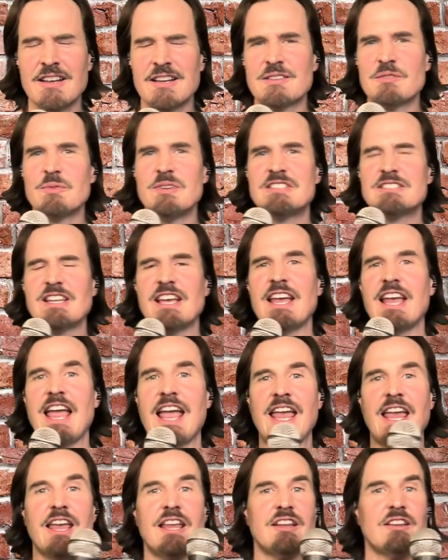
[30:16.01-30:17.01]
Do we say,
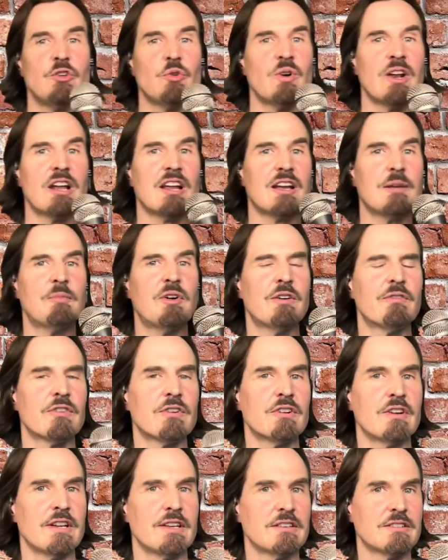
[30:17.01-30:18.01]
hey, you want to come
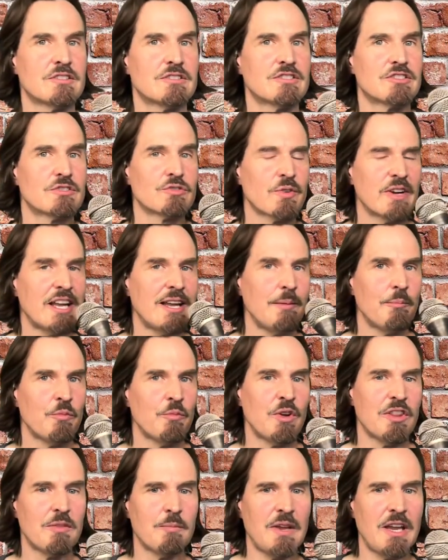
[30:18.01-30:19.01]
over and stream
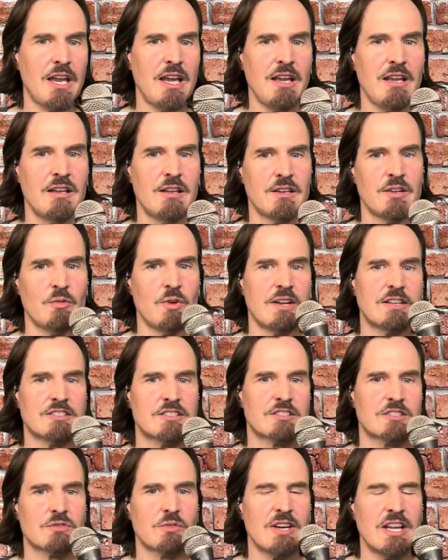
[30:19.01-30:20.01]
with me? You want to
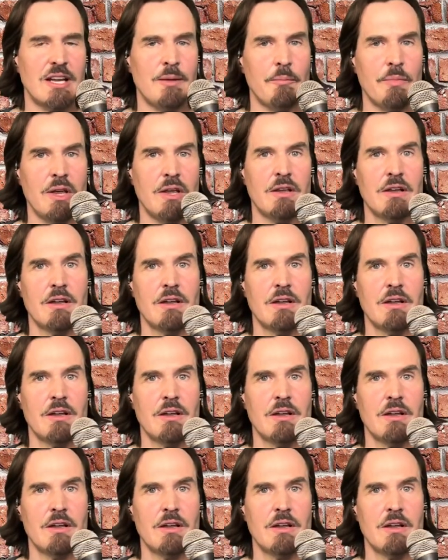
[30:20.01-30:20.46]
stream?